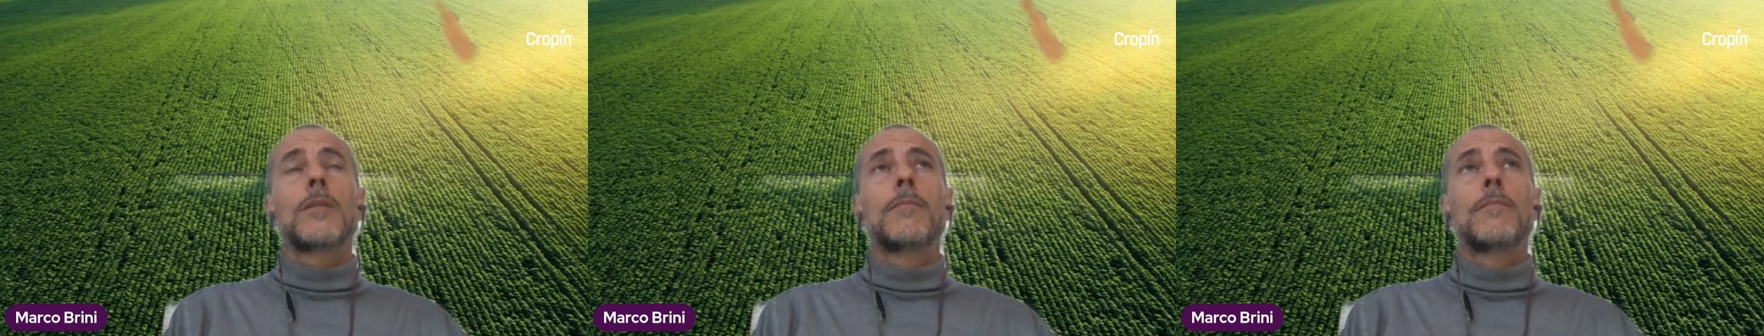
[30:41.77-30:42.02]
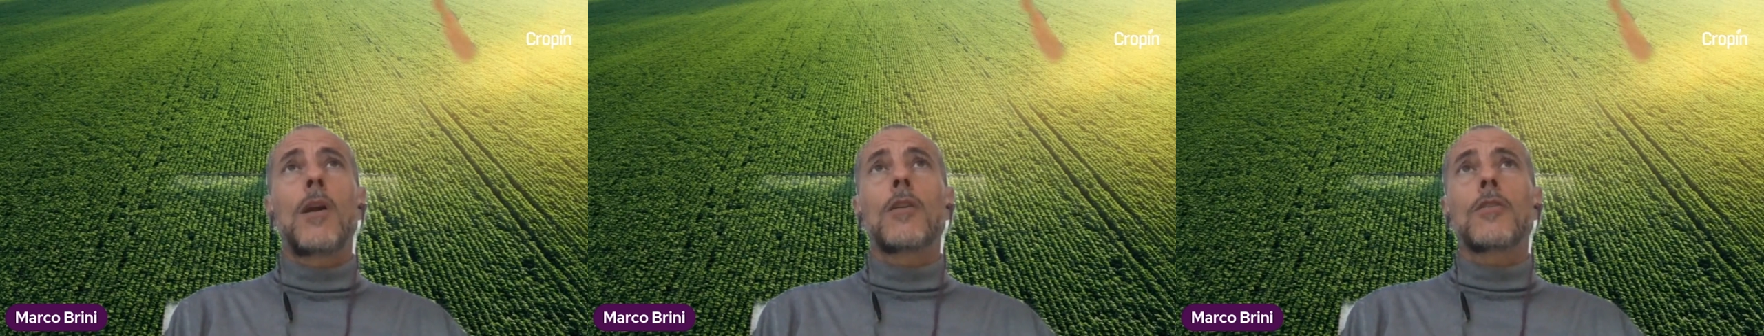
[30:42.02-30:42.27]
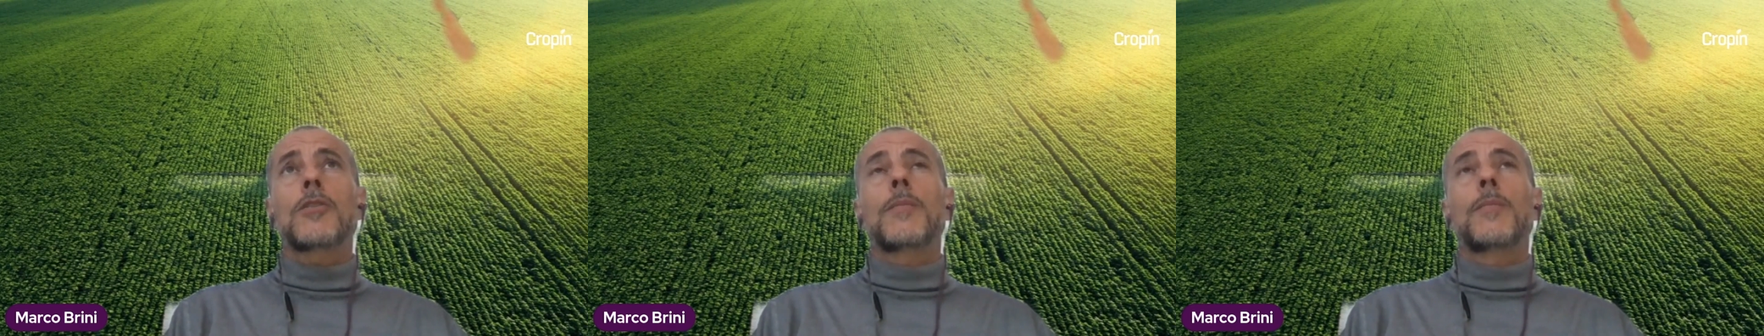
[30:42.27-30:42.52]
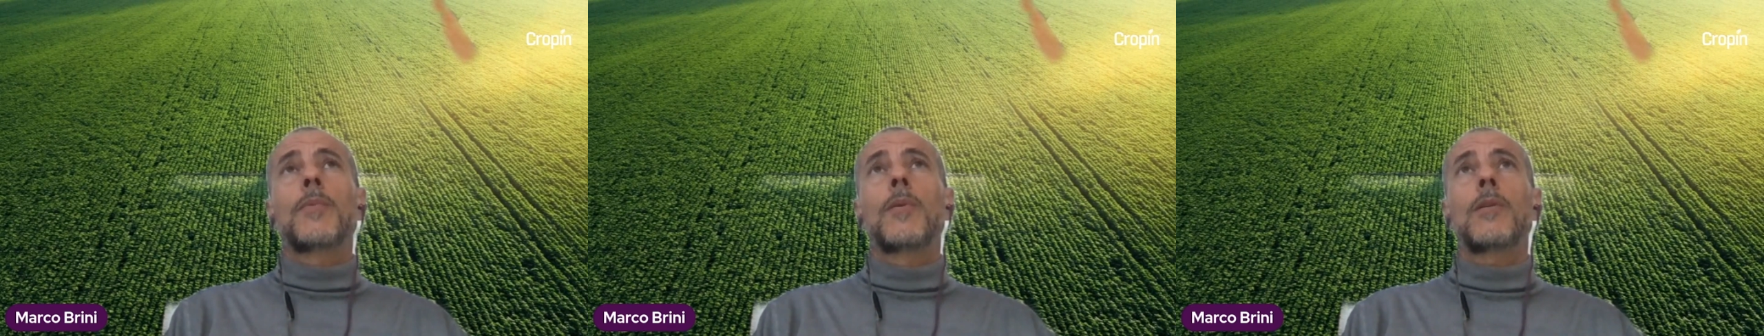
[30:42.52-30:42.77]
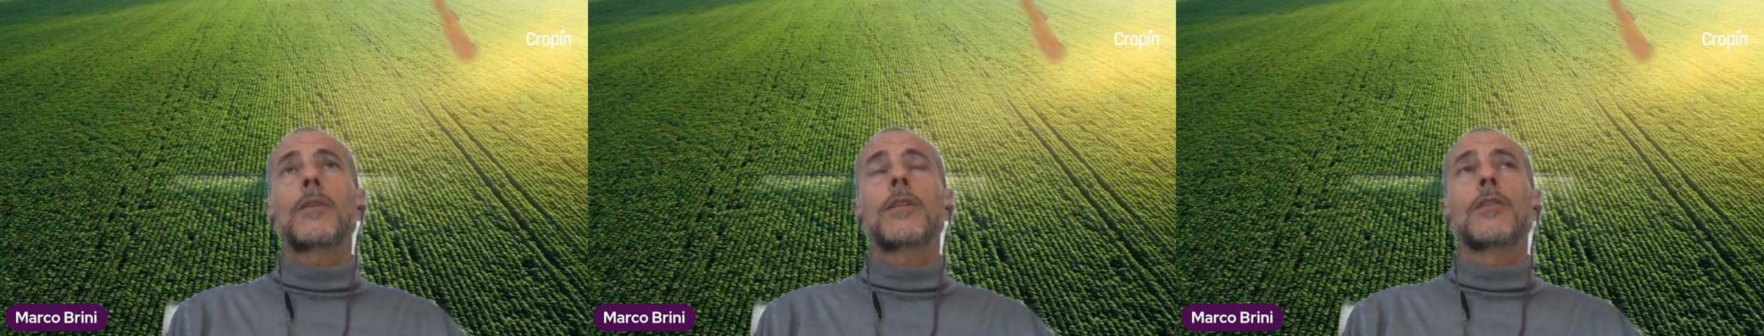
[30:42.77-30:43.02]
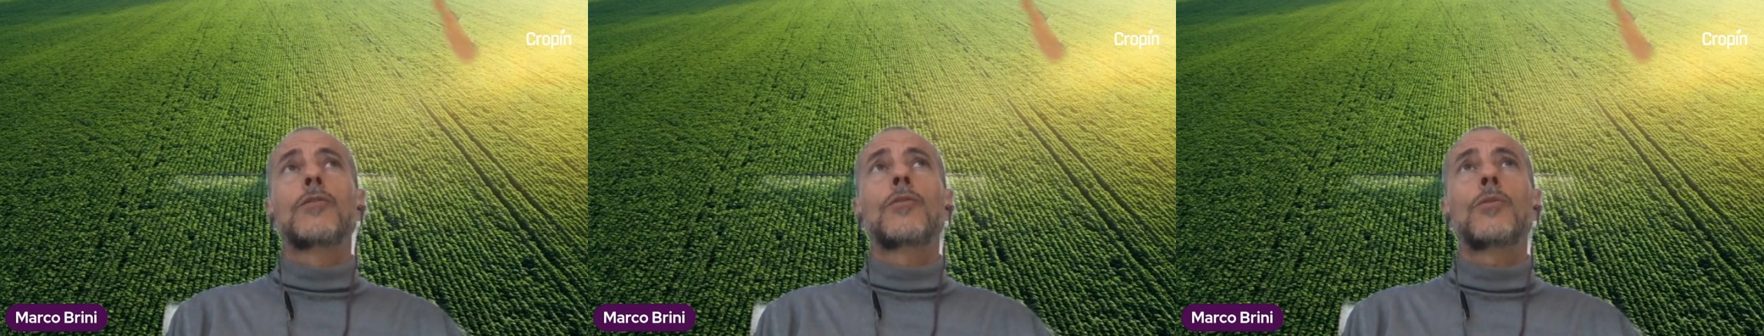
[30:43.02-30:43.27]
most
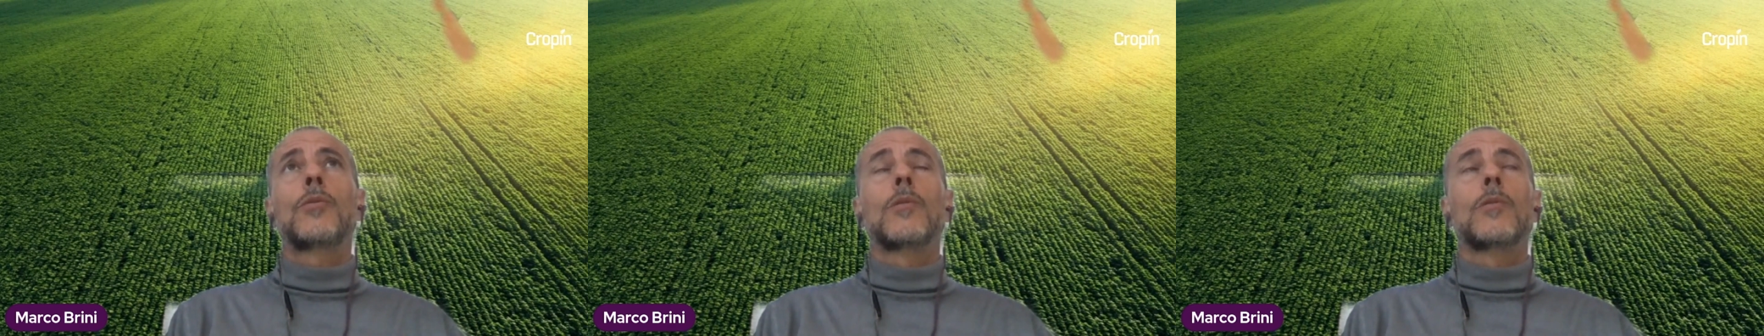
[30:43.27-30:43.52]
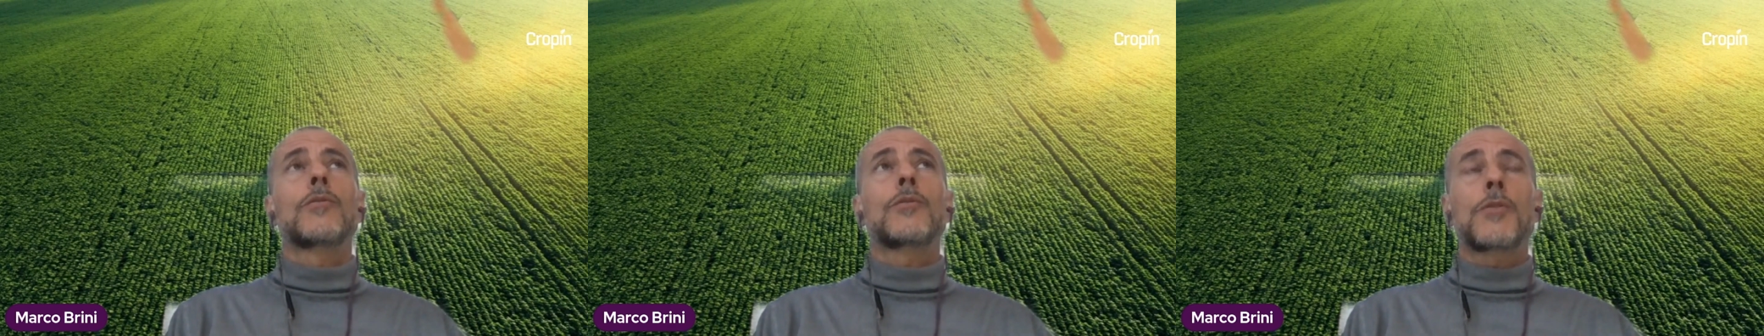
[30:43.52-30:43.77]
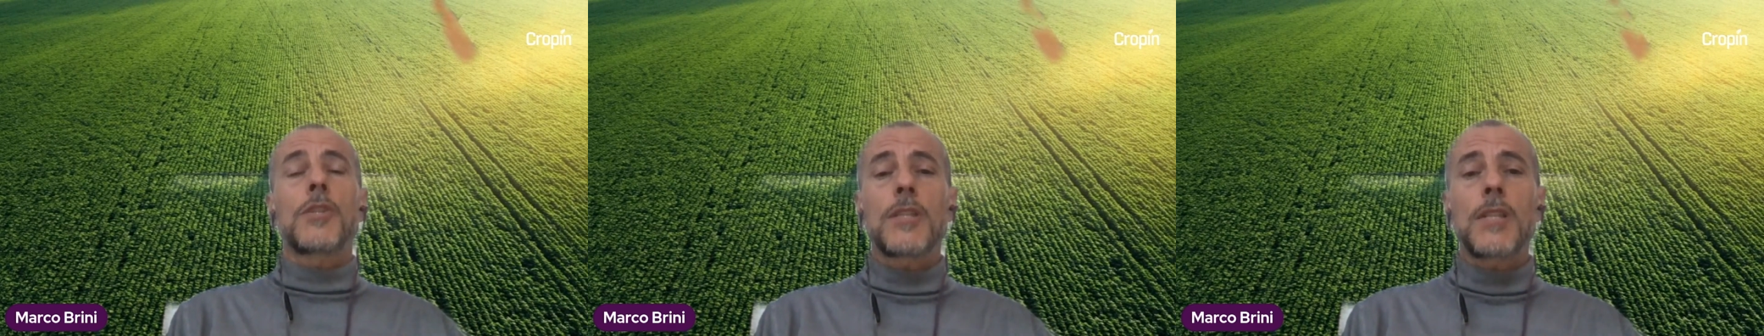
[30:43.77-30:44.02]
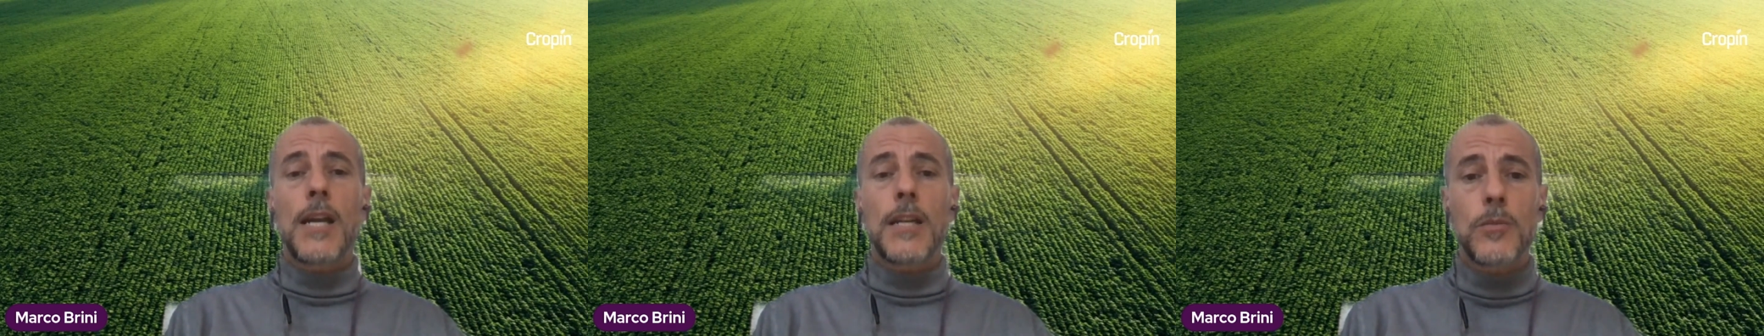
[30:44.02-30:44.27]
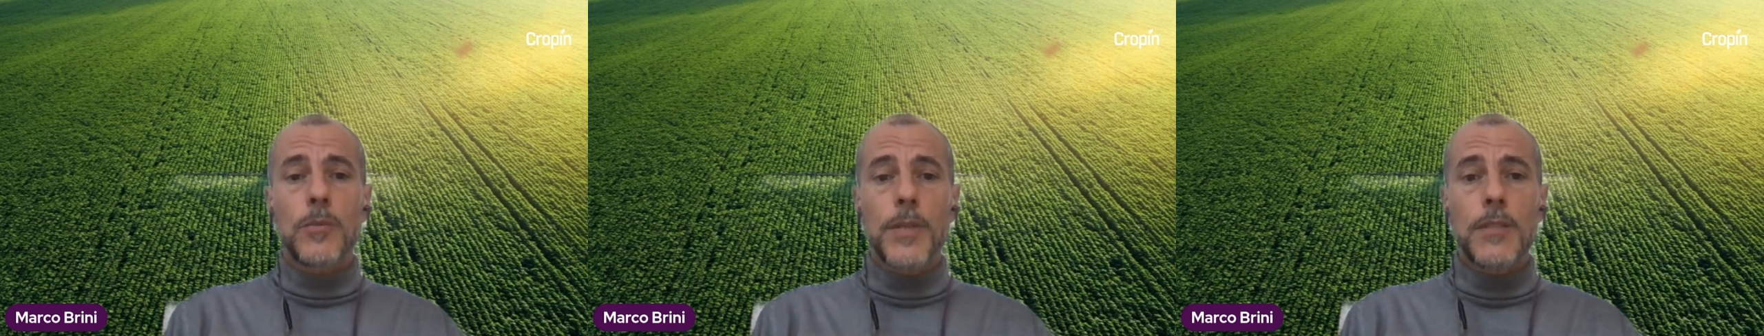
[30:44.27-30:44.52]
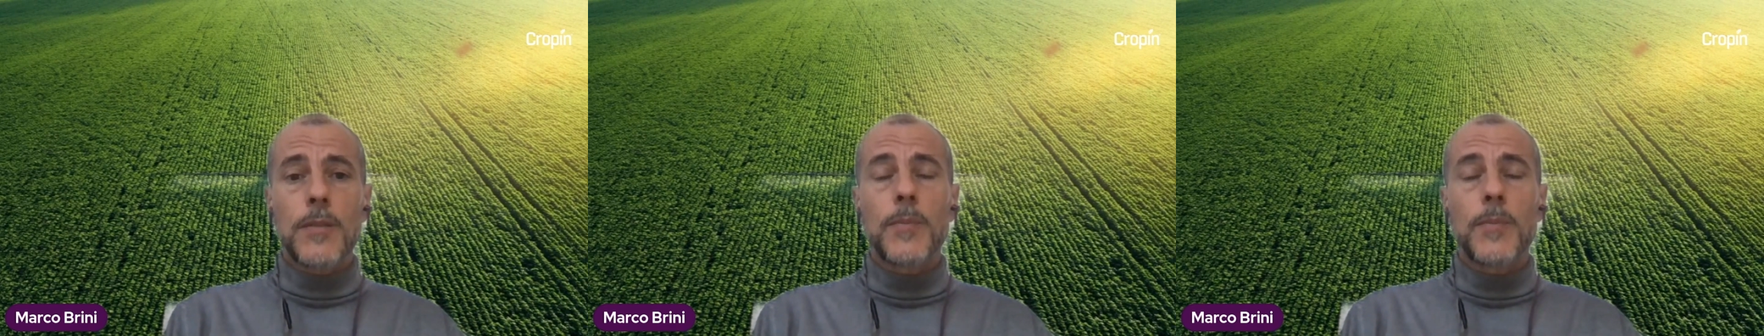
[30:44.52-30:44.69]
important tool to start with,